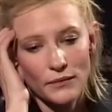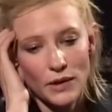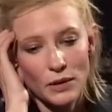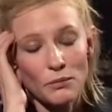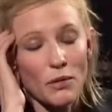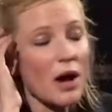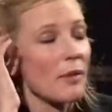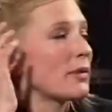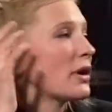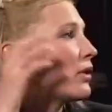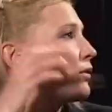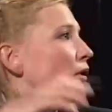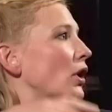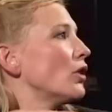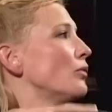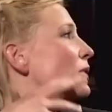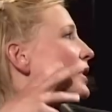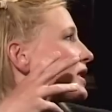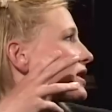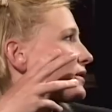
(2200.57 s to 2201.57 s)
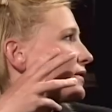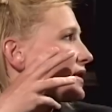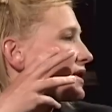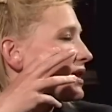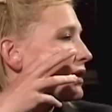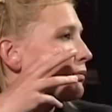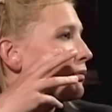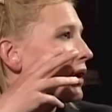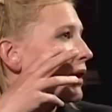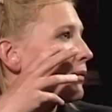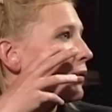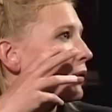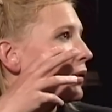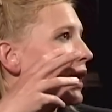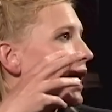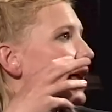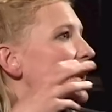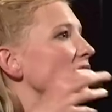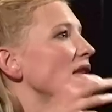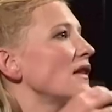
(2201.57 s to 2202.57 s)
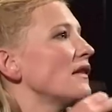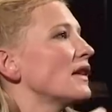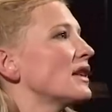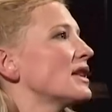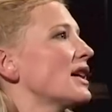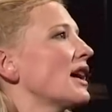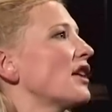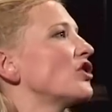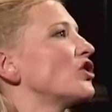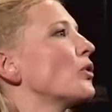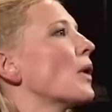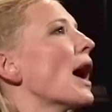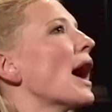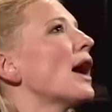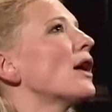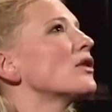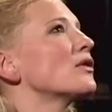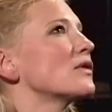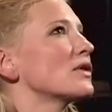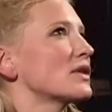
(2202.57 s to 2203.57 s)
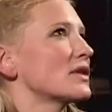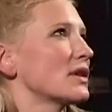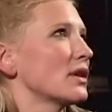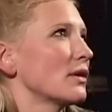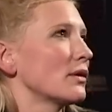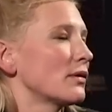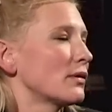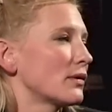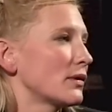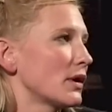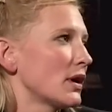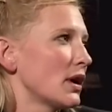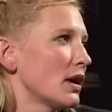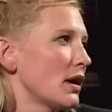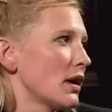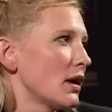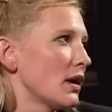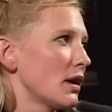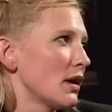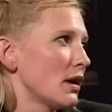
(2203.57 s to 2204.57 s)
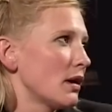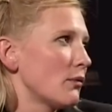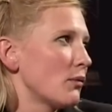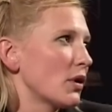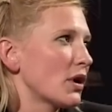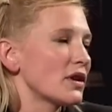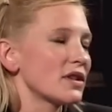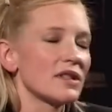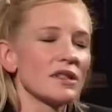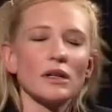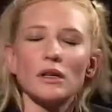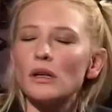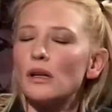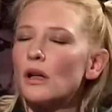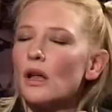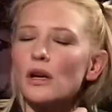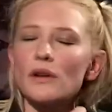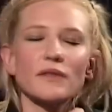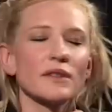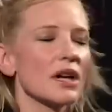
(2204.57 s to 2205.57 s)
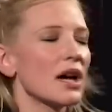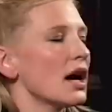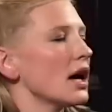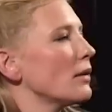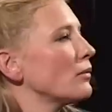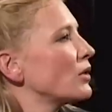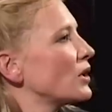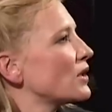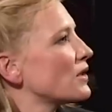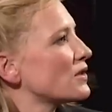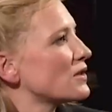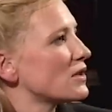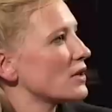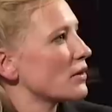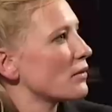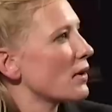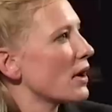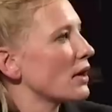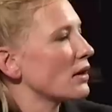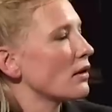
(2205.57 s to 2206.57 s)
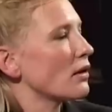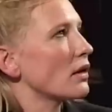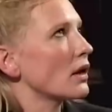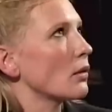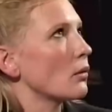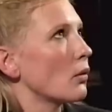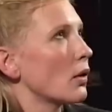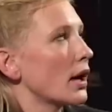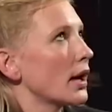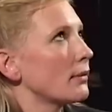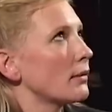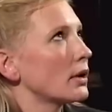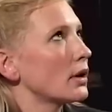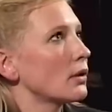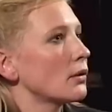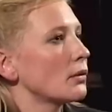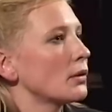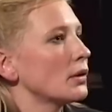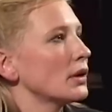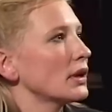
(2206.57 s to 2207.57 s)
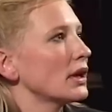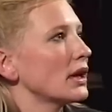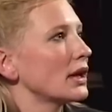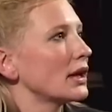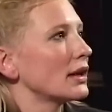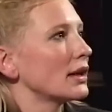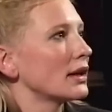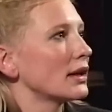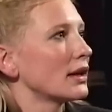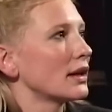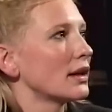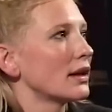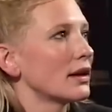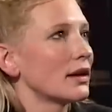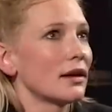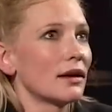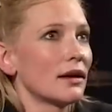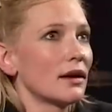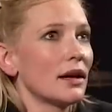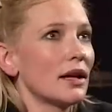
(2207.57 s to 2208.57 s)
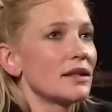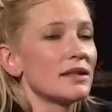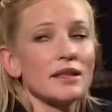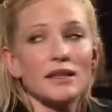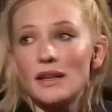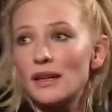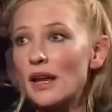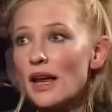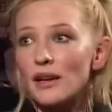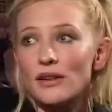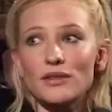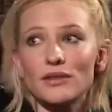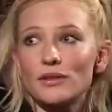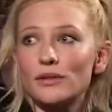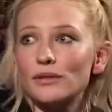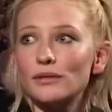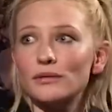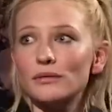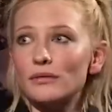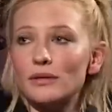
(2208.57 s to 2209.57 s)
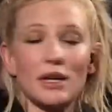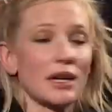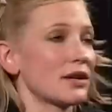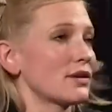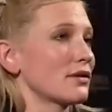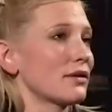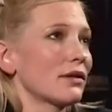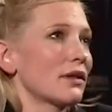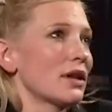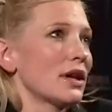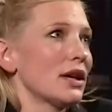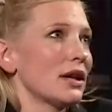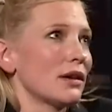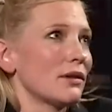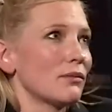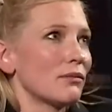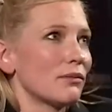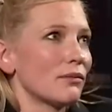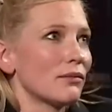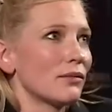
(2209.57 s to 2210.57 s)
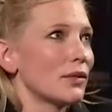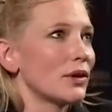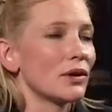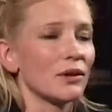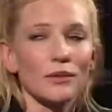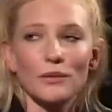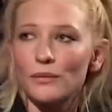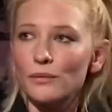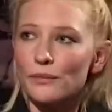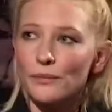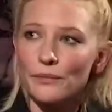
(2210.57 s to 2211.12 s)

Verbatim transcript: it might be aerobics for some people, anything that takes you out of yourself. Because there's a lot of time where you sit around and you think, why am I not working? It's a natural, natural thing, you know.